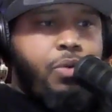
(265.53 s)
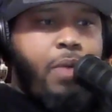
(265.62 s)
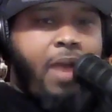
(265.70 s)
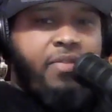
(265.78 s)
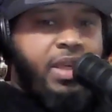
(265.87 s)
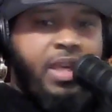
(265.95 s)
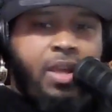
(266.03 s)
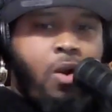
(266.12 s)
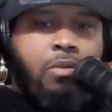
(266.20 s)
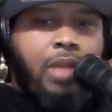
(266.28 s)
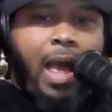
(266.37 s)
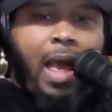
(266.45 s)
you have to
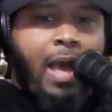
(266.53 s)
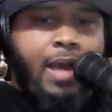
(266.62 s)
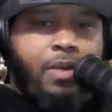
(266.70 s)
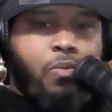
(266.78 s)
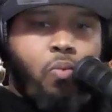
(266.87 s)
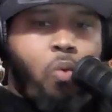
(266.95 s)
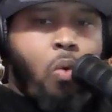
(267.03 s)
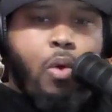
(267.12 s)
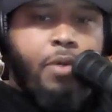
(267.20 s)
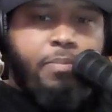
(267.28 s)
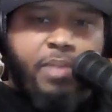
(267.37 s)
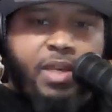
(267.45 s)
get online and
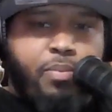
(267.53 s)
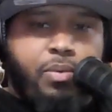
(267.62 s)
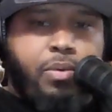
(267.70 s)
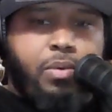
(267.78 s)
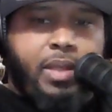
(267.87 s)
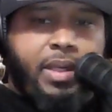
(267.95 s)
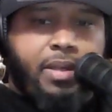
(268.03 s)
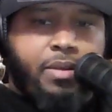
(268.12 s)
warn people,